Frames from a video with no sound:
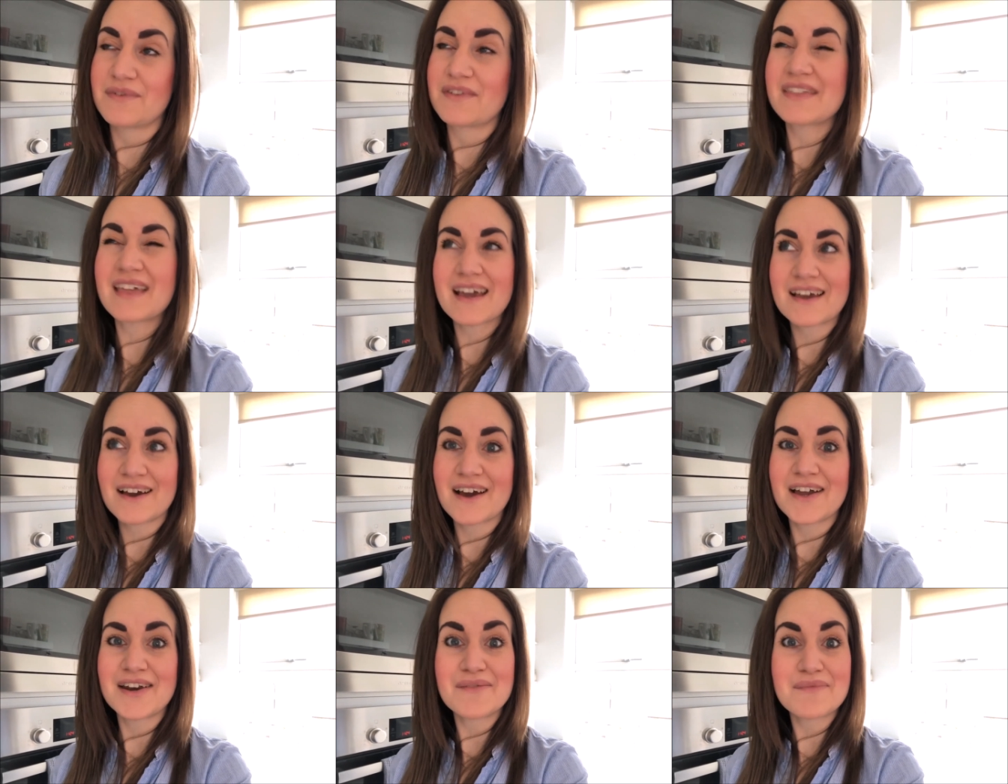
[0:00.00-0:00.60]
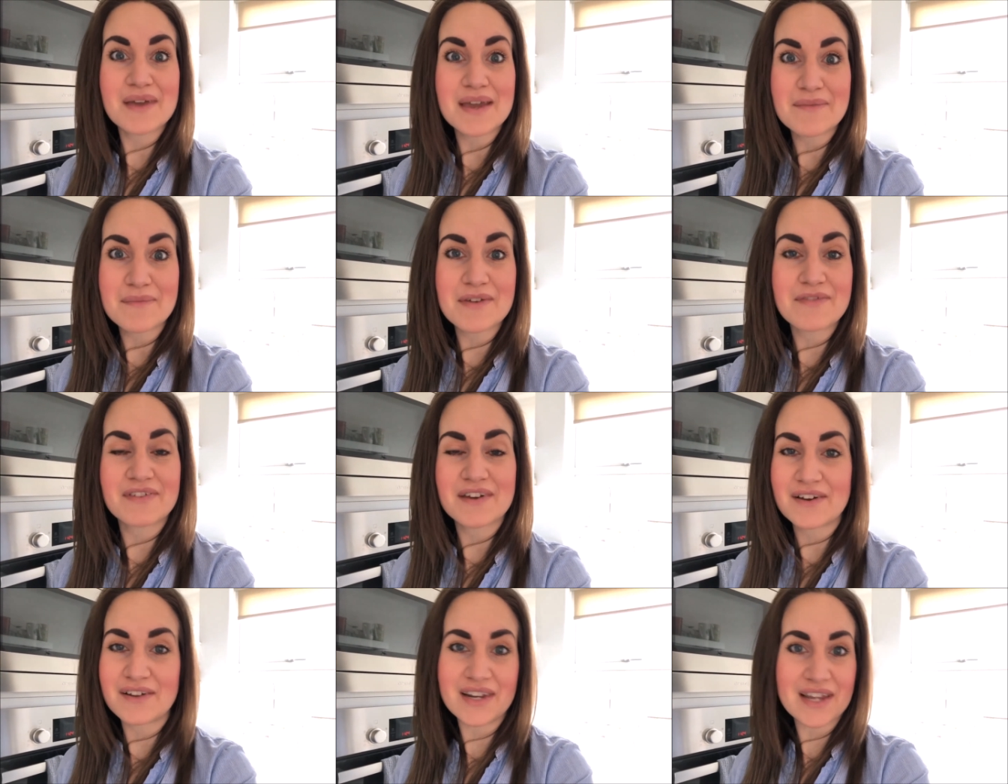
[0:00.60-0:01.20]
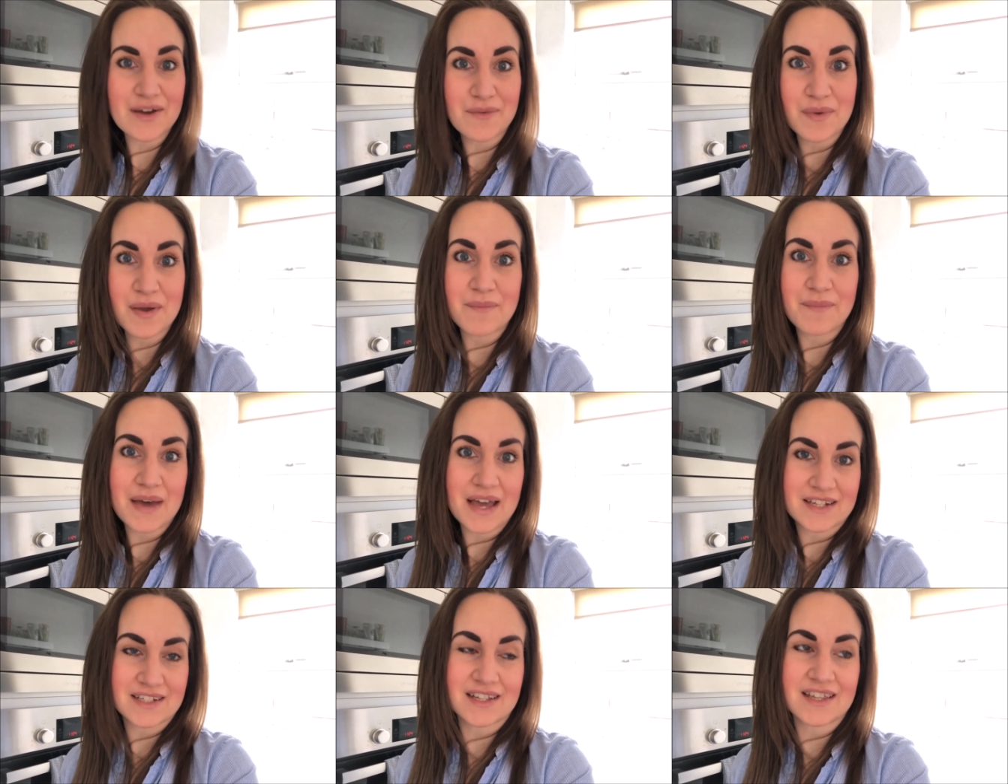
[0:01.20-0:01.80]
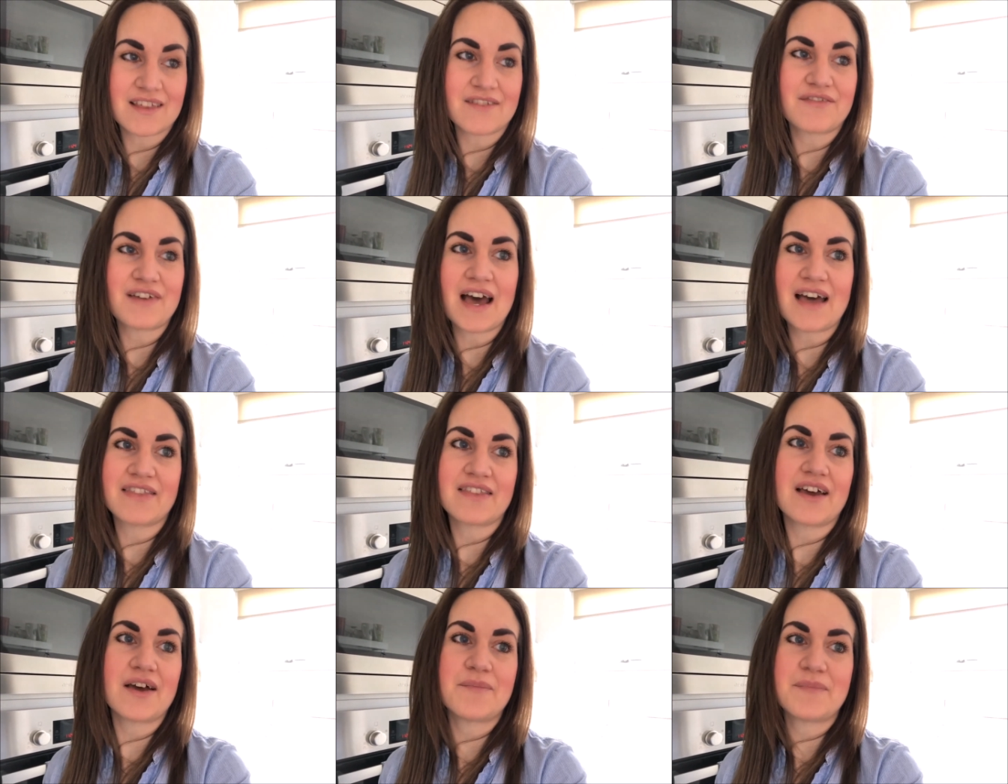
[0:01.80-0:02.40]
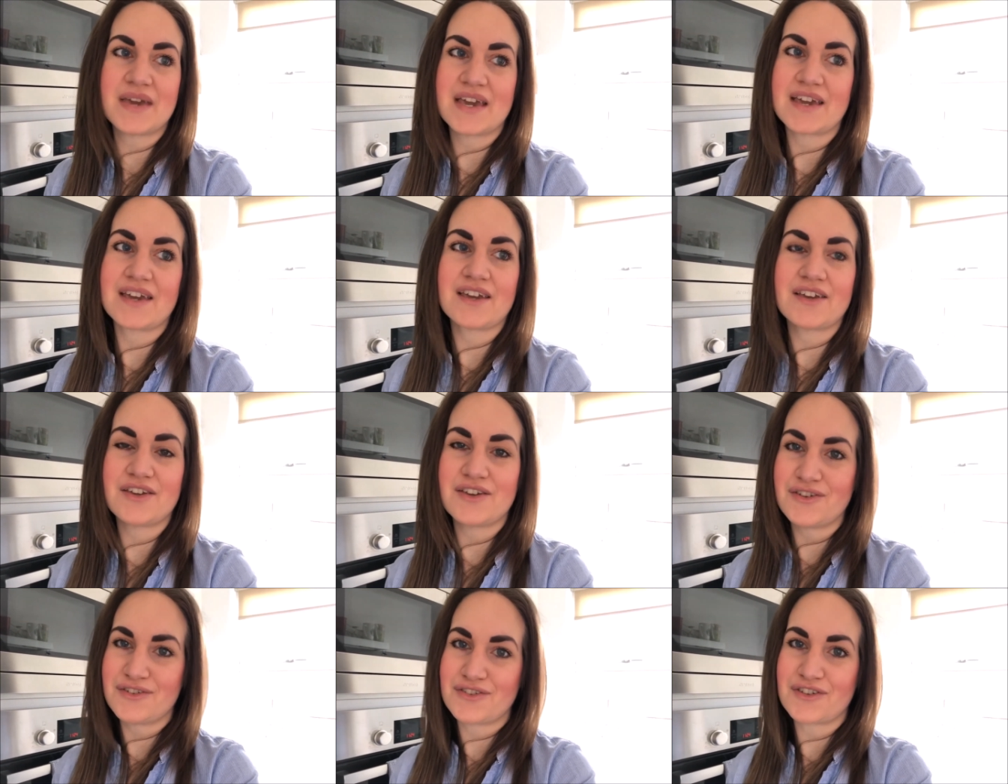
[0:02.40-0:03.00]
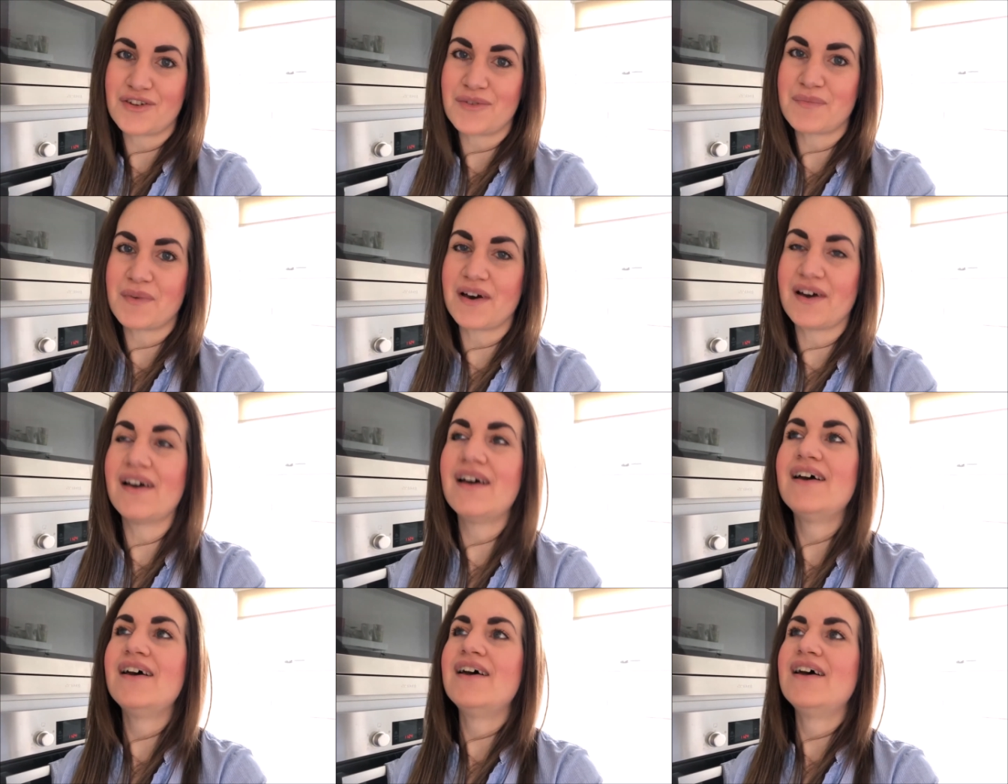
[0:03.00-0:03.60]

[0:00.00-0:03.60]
So that kind of made me feel a little bit better, the fact that a big YouTuber